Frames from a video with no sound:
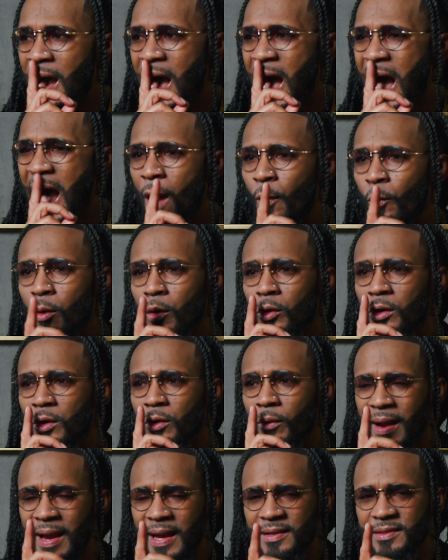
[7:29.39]
I will
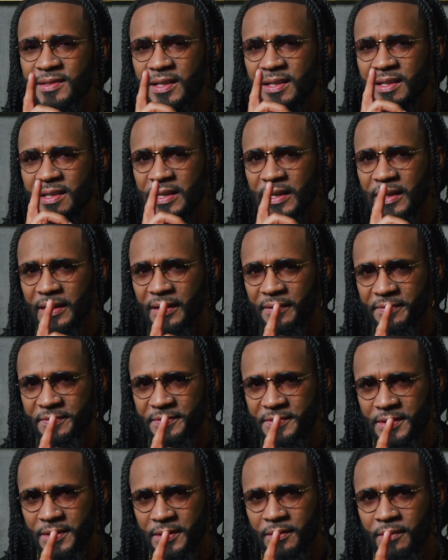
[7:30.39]
grant a
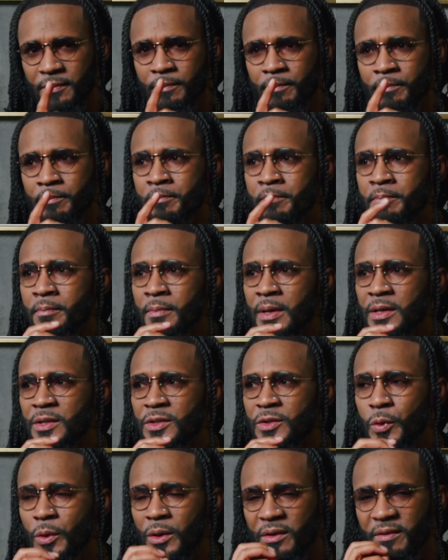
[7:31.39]
gift
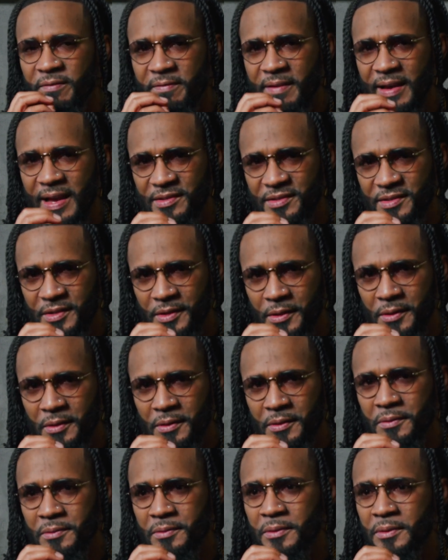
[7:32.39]
to a
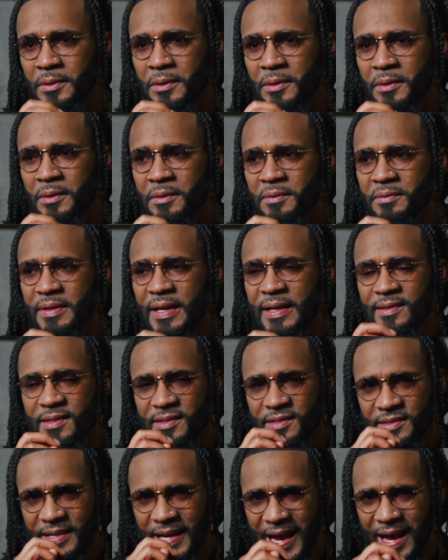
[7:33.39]
vessel that
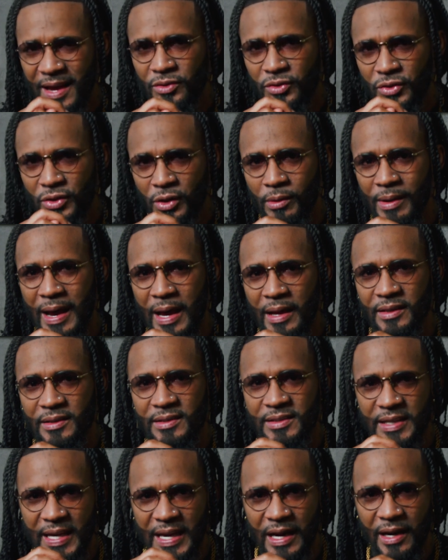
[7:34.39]
does not know how to
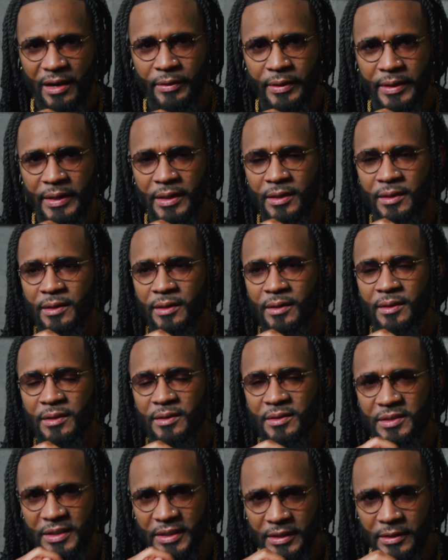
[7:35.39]
carry,
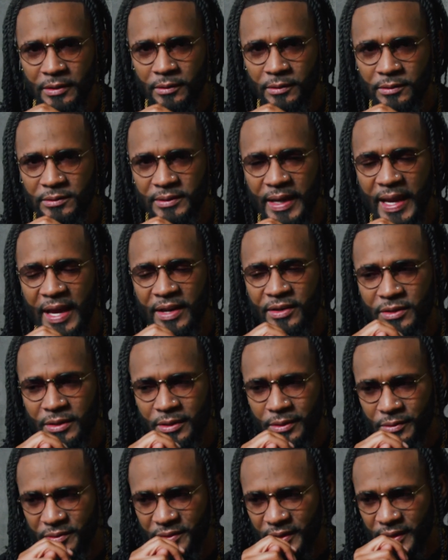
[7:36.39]
yield, and
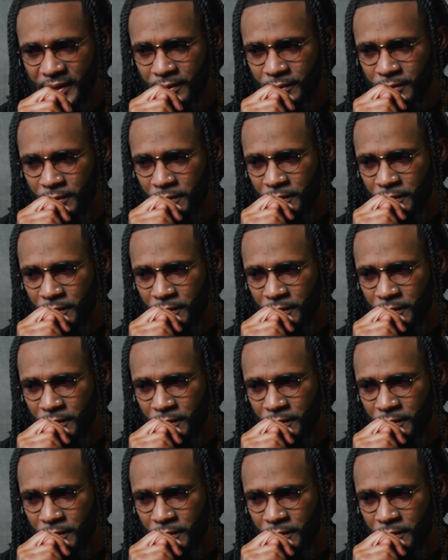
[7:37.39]
use it,